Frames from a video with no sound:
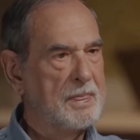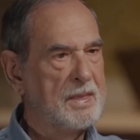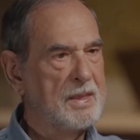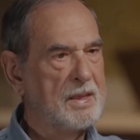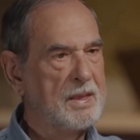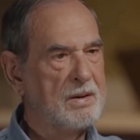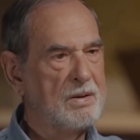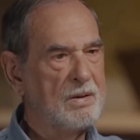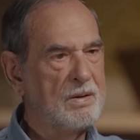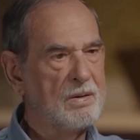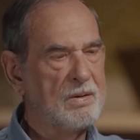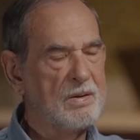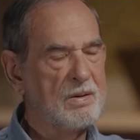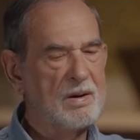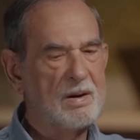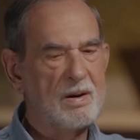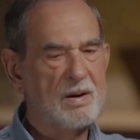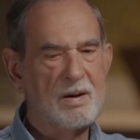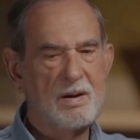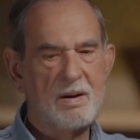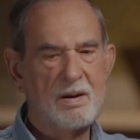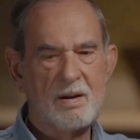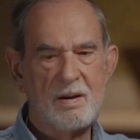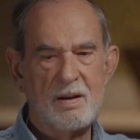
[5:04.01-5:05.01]
You
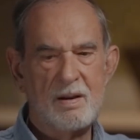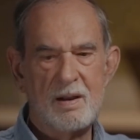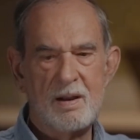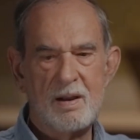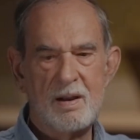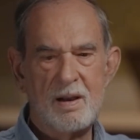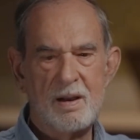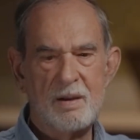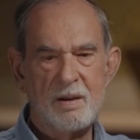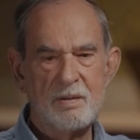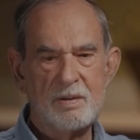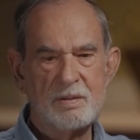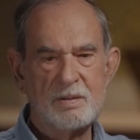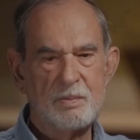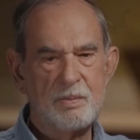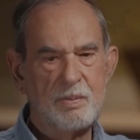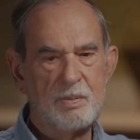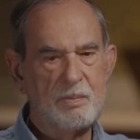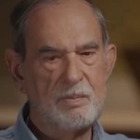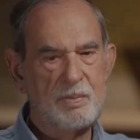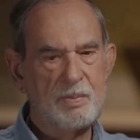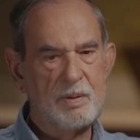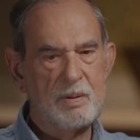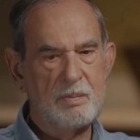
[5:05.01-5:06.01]
know,
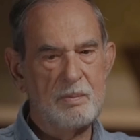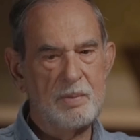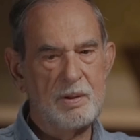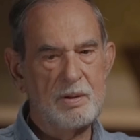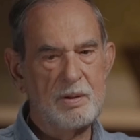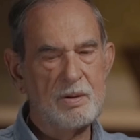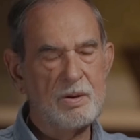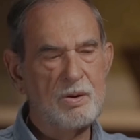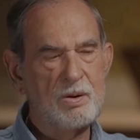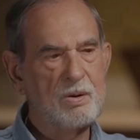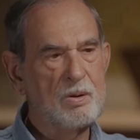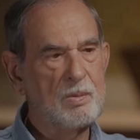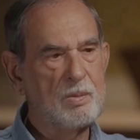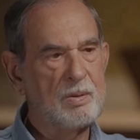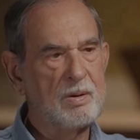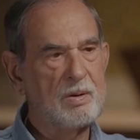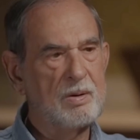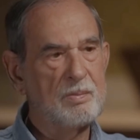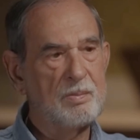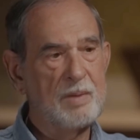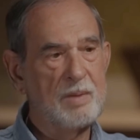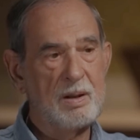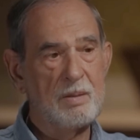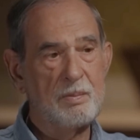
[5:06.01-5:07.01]
Bill
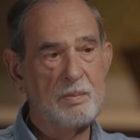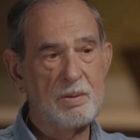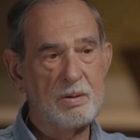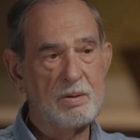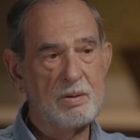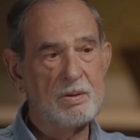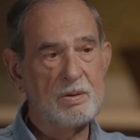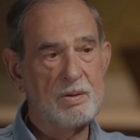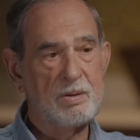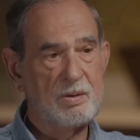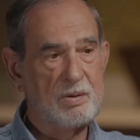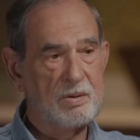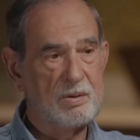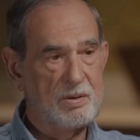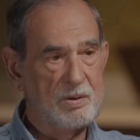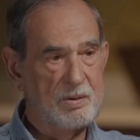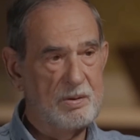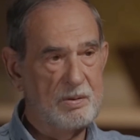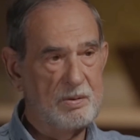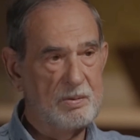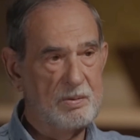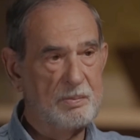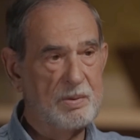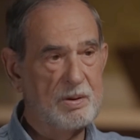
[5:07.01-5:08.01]
Cooper.
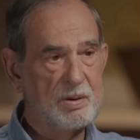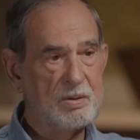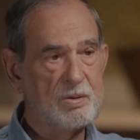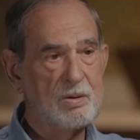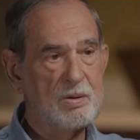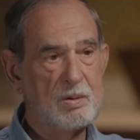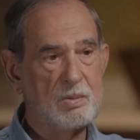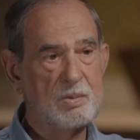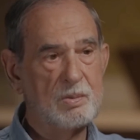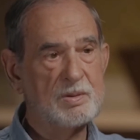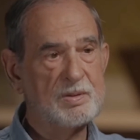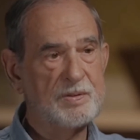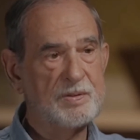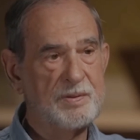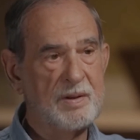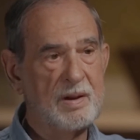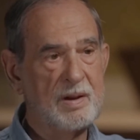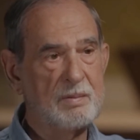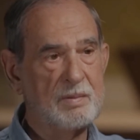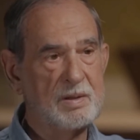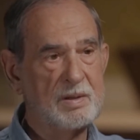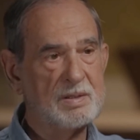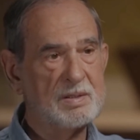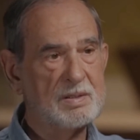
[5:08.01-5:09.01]
Bill Cooper was
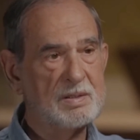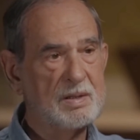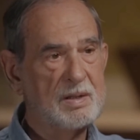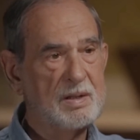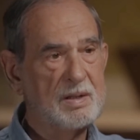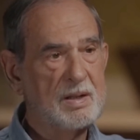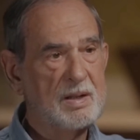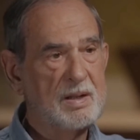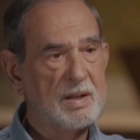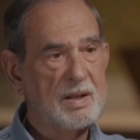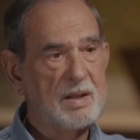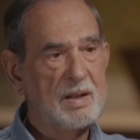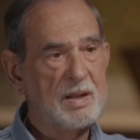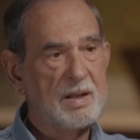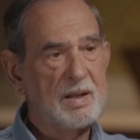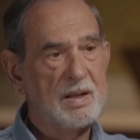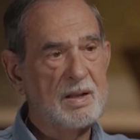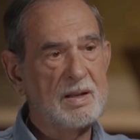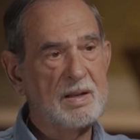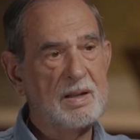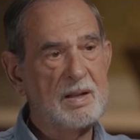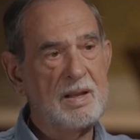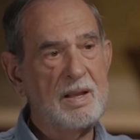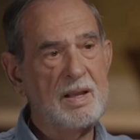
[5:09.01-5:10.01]
famous,
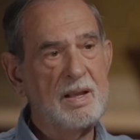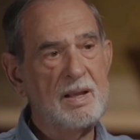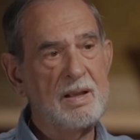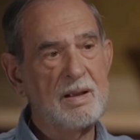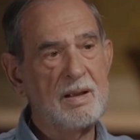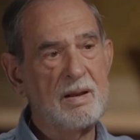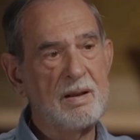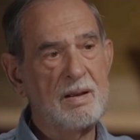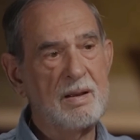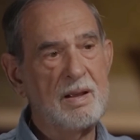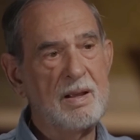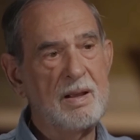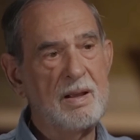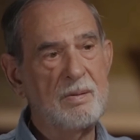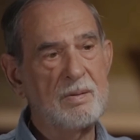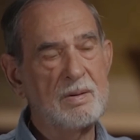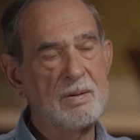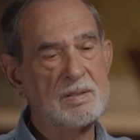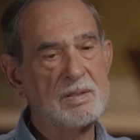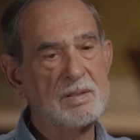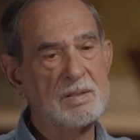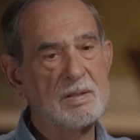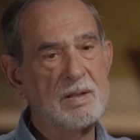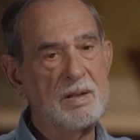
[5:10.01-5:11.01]
and he
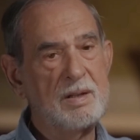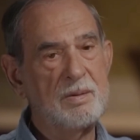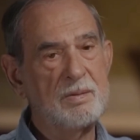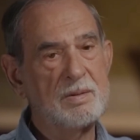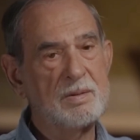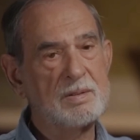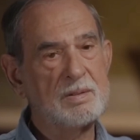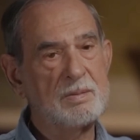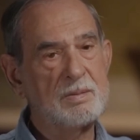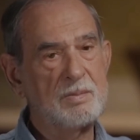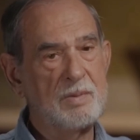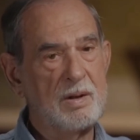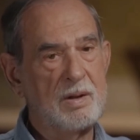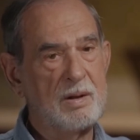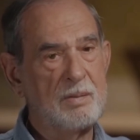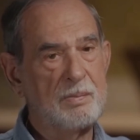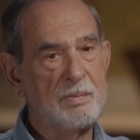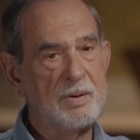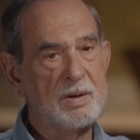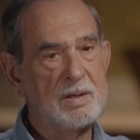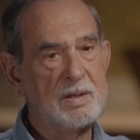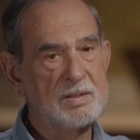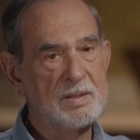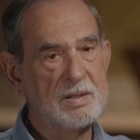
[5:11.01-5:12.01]
was
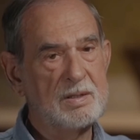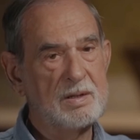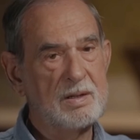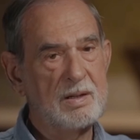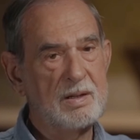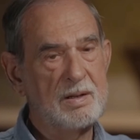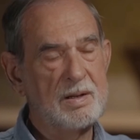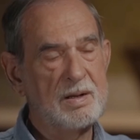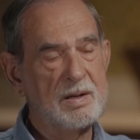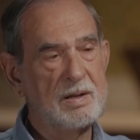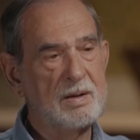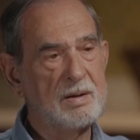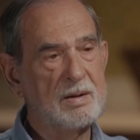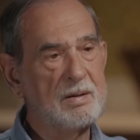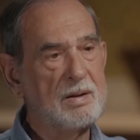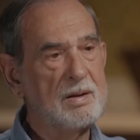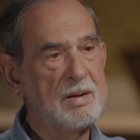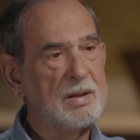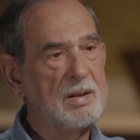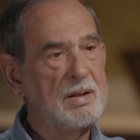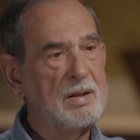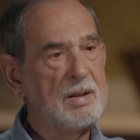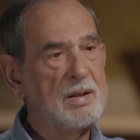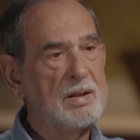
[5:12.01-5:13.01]
President Clinton
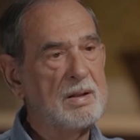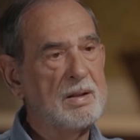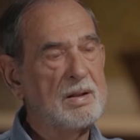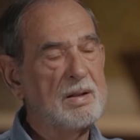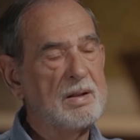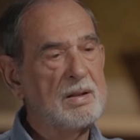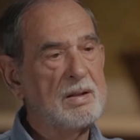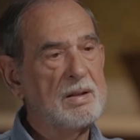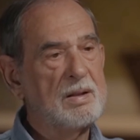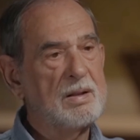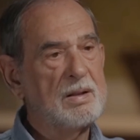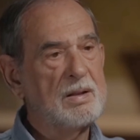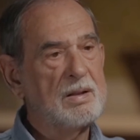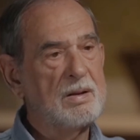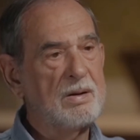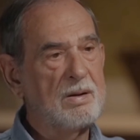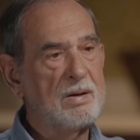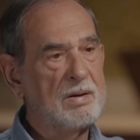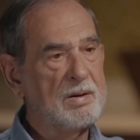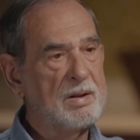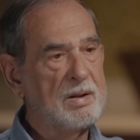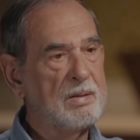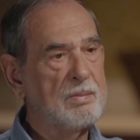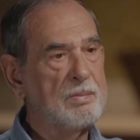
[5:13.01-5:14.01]

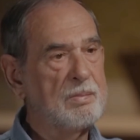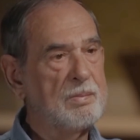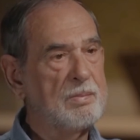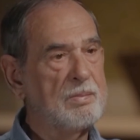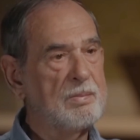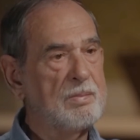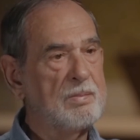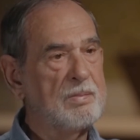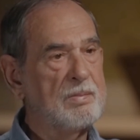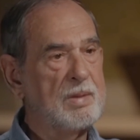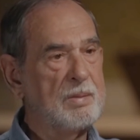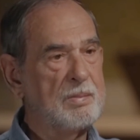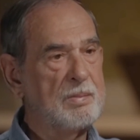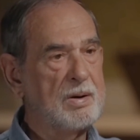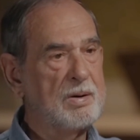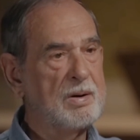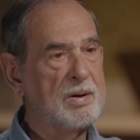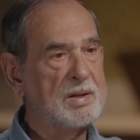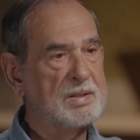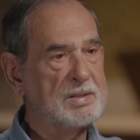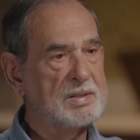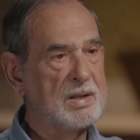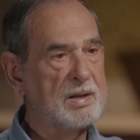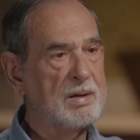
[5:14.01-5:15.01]
called him
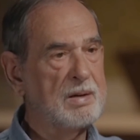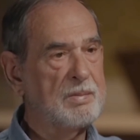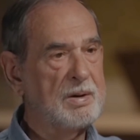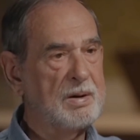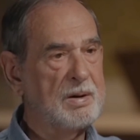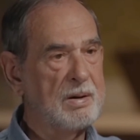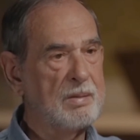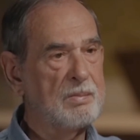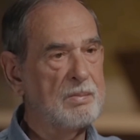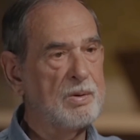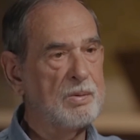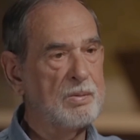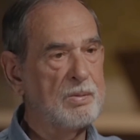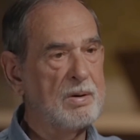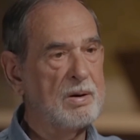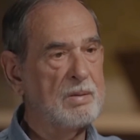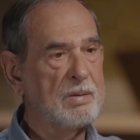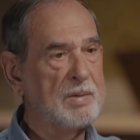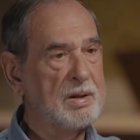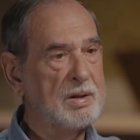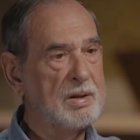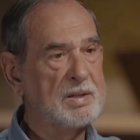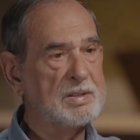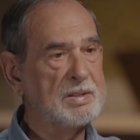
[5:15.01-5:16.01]
America's enemy
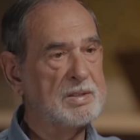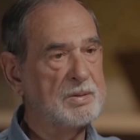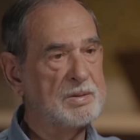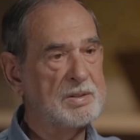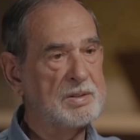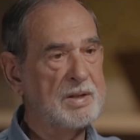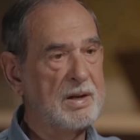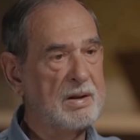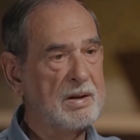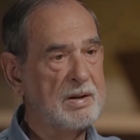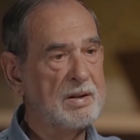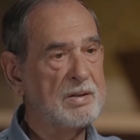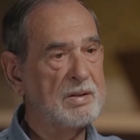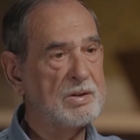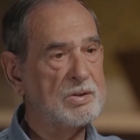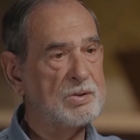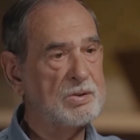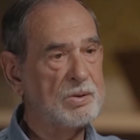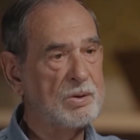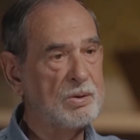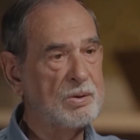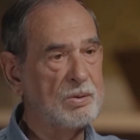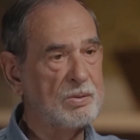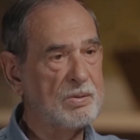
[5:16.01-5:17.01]
#1 because he was telling the
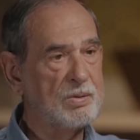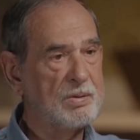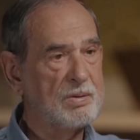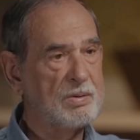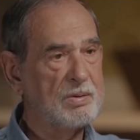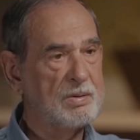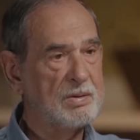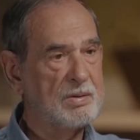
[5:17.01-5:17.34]
truth.